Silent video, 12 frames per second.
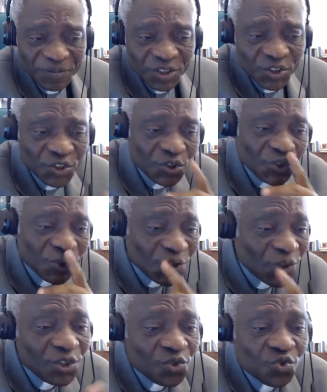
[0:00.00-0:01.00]
is used
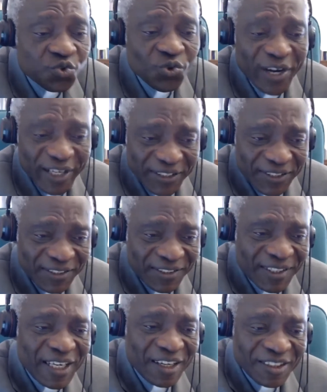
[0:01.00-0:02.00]
only twice
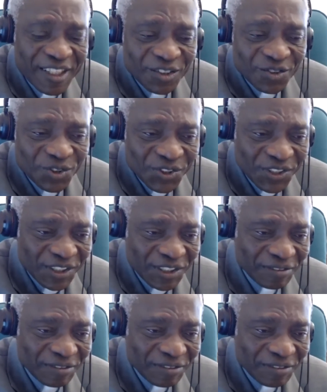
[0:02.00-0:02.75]
in Laudato Si.